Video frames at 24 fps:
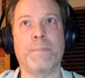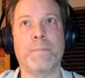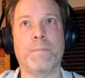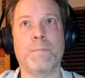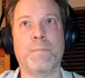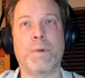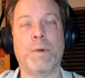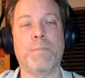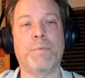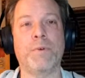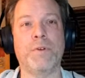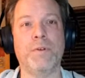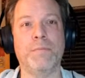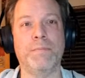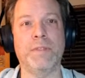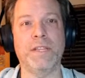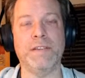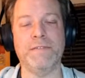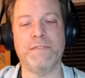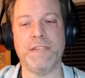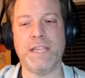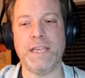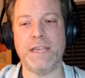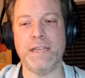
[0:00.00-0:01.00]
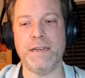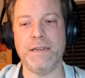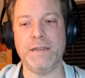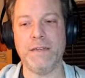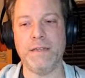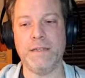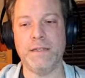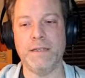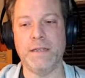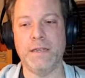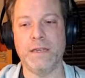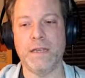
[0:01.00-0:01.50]
Purple Oblivion,
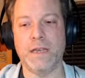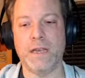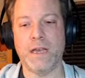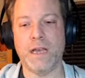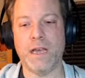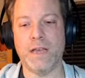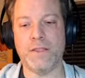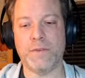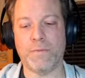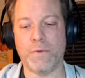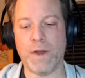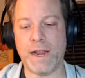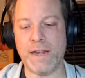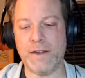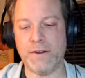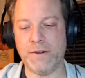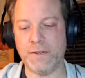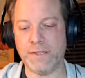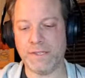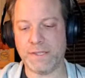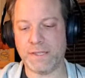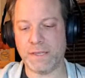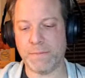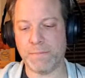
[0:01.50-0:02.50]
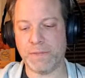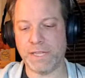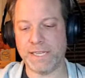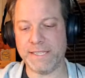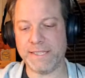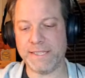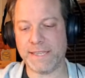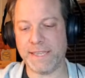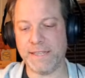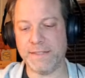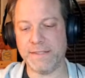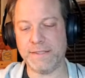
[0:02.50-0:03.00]
the writers, the
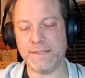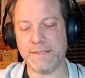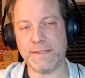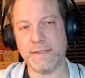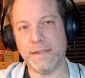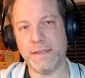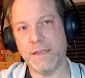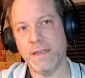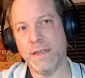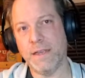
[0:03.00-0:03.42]
Pleskins.